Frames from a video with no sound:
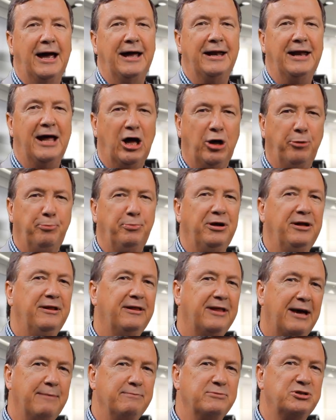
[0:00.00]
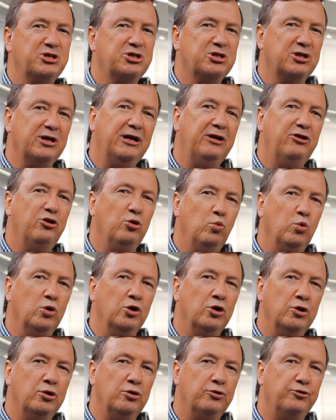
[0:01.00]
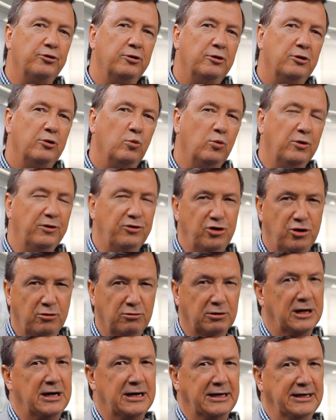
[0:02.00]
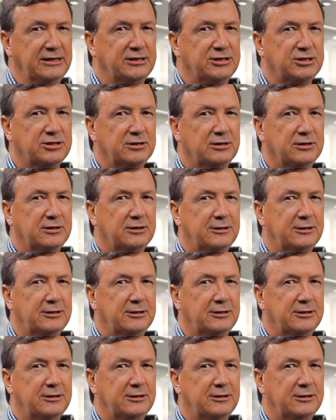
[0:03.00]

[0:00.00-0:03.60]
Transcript: and helping them see the world with new light.